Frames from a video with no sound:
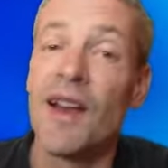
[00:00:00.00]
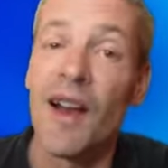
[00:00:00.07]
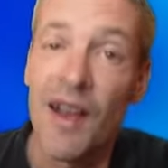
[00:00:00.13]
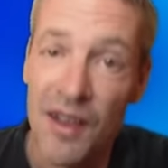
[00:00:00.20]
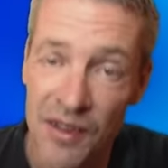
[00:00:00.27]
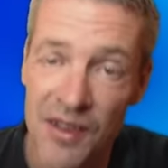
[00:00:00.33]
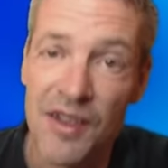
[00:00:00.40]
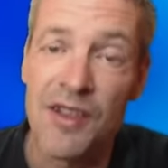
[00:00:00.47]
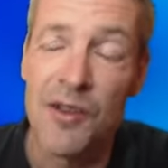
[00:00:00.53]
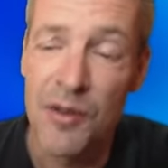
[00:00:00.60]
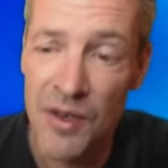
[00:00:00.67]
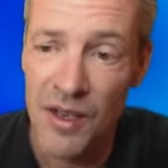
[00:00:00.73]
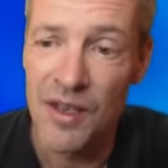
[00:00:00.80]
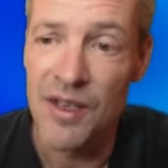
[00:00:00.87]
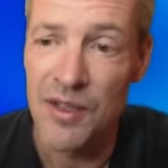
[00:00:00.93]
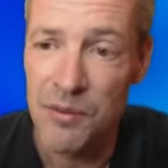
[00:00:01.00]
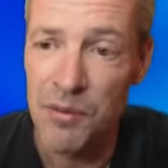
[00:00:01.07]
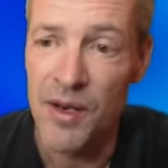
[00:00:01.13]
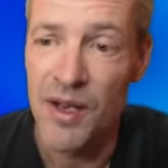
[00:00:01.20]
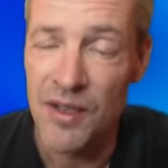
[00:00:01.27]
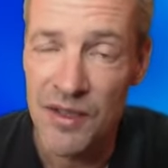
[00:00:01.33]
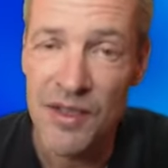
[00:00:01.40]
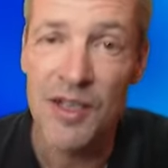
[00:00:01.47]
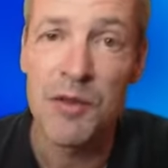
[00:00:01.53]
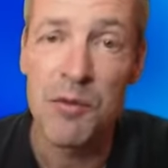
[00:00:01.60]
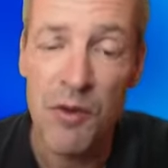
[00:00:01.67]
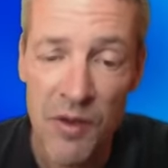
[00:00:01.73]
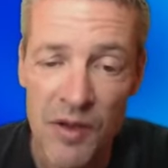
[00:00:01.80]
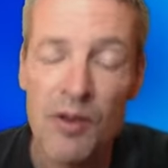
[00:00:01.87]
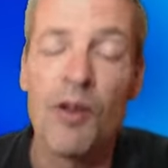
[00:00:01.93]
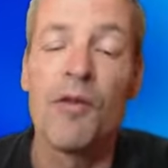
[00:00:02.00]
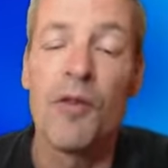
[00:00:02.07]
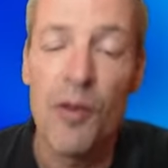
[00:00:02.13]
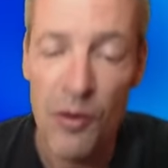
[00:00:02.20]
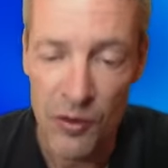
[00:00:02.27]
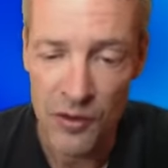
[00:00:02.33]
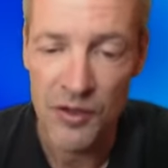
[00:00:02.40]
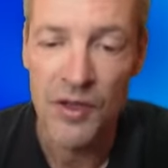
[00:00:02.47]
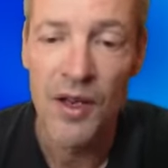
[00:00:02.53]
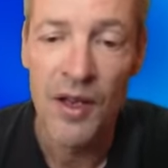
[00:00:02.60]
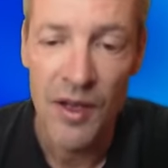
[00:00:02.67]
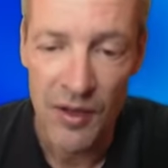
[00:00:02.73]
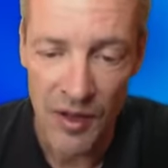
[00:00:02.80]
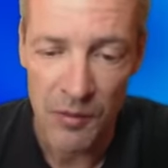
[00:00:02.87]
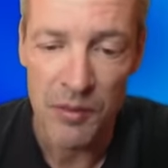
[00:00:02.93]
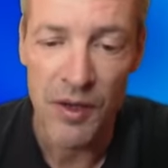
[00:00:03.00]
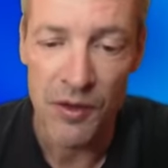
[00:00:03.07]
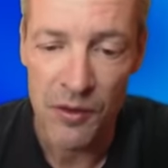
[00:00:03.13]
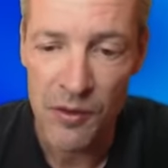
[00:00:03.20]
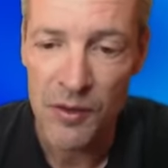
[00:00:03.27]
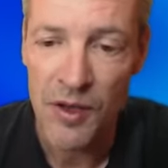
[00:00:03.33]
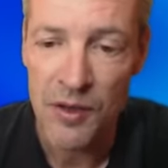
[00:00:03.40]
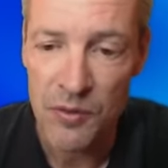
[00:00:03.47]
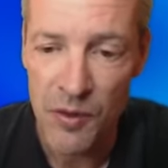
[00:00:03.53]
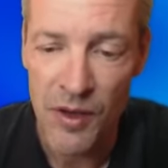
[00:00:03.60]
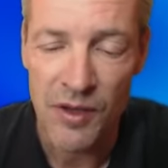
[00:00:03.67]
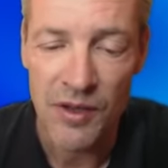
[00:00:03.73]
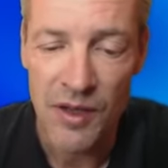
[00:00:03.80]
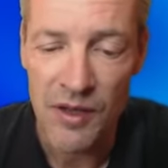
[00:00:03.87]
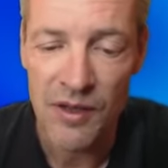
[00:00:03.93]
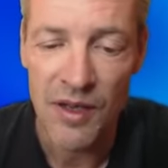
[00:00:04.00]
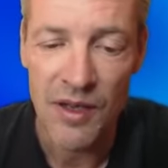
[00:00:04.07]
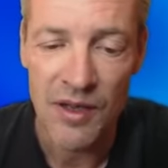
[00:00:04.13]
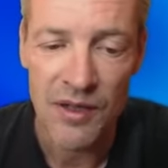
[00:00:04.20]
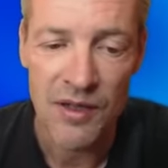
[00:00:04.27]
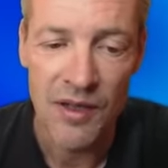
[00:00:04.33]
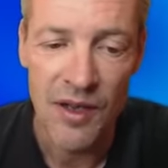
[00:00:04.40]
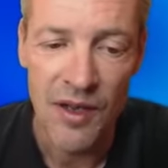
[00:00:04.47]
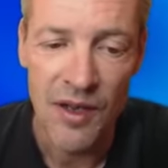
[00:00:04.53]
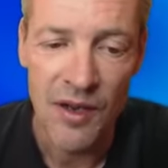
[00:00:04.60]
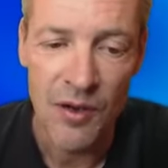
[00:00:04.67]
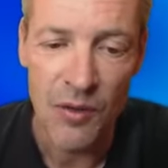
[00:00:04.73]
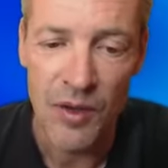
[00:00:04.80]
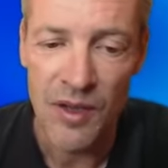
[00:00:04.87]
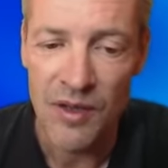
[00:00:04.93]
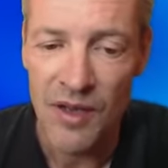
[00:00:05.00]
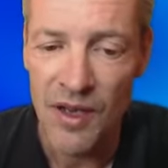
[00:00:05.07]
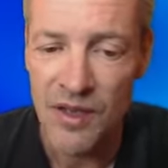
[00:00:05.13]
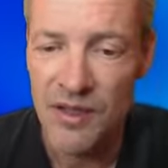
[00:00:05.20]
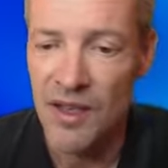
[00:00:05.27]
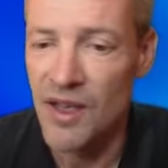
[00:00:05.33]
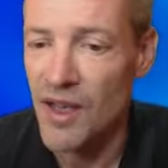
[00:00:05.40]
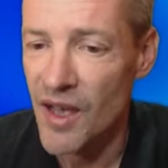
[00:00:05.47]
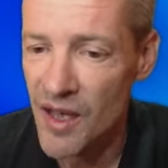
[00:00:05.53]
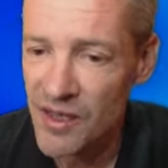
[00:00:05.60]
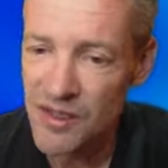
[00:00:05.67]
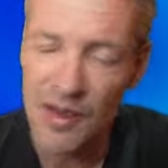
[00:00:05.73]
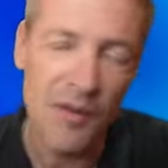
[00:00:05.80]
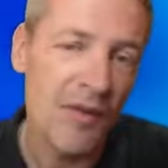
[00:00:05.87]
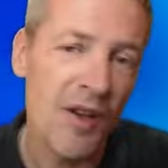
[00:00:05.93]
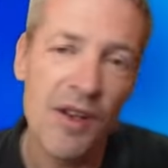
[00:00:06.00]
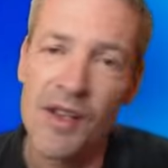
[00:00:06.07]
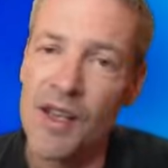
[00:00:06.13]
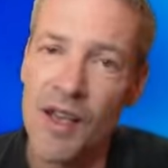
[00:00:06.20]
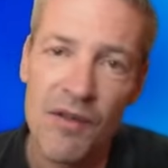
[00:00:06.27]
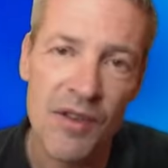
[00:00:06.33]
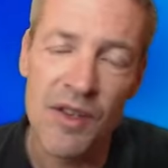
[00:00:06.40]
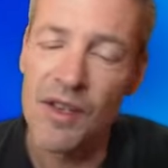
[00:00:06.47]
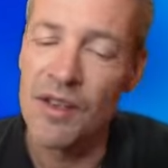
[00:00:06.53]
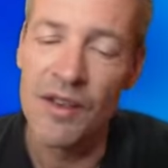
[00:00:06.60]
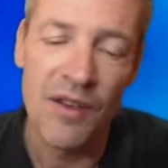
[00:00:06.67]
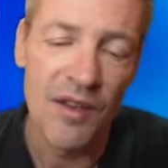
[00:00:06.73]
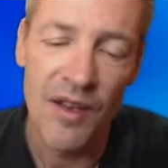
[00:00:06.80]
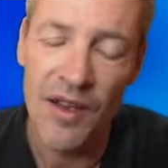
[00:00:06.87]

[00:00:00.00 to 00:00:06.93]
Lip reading: I think you can guess black's next move here. Of course, they played rook h1, king takes, queen takes, and some very heavy